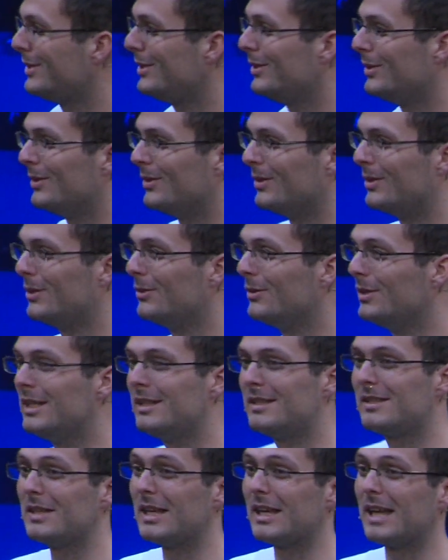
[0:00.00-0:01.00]
to you. You
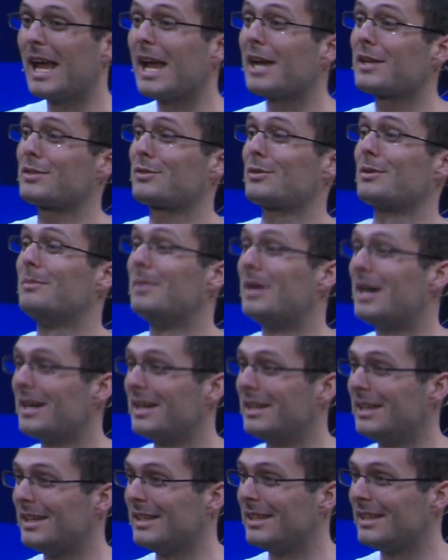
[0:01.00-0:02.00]
need extra
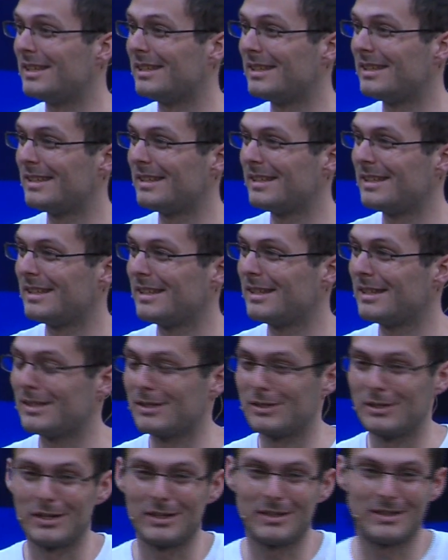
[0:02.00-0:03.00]
money.
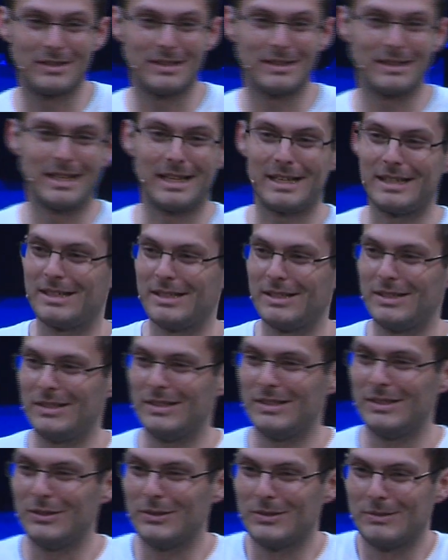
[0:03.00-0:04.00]
Not like
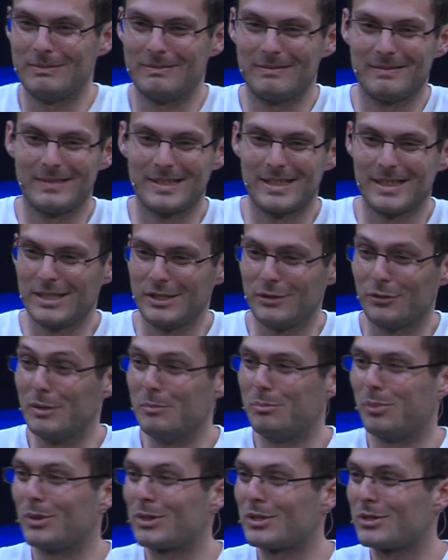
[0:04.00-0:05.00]
you're
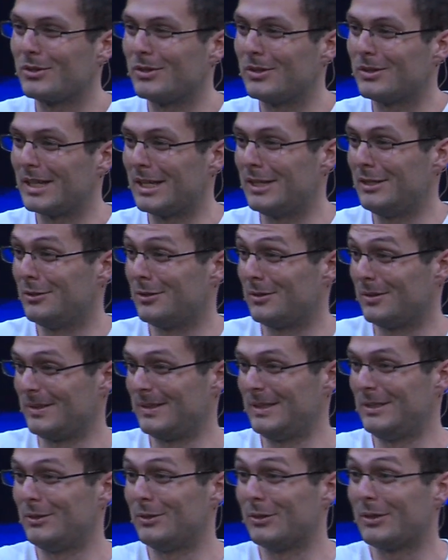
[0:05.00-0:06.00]
in Portugal and
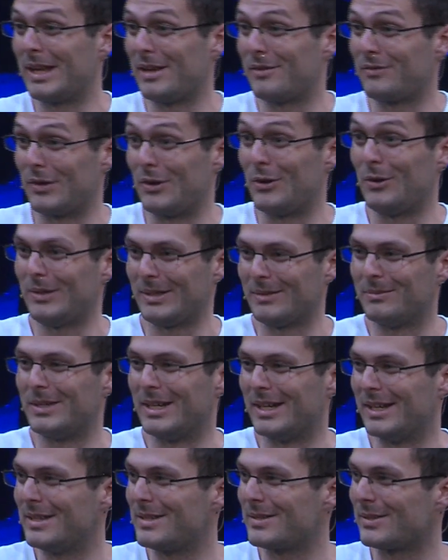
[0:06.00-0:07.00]
you don't have all the
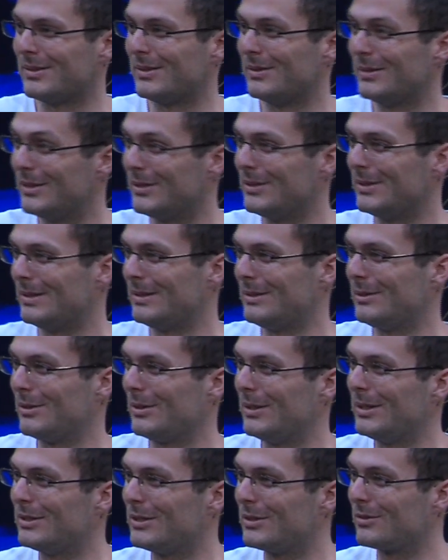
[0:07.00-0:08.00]
money, so you're
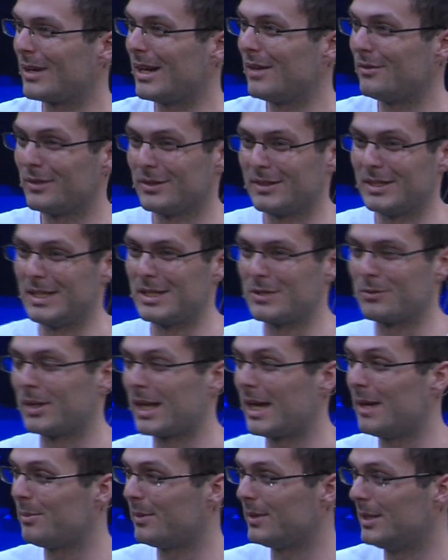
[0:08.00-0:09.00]
going to travel, things will
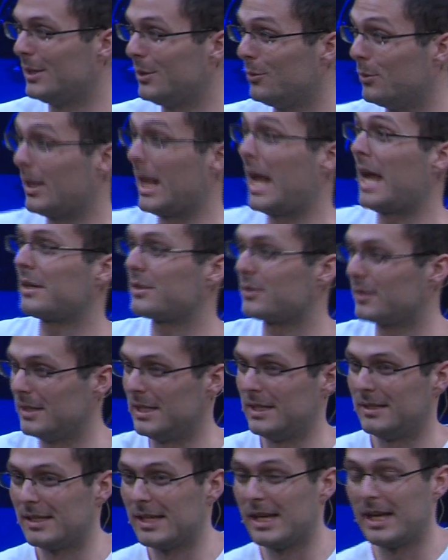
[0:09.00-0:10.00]
happen, you will actually
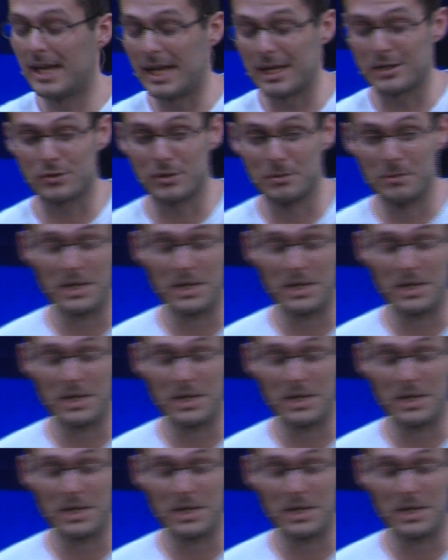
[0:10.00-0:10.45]
need extra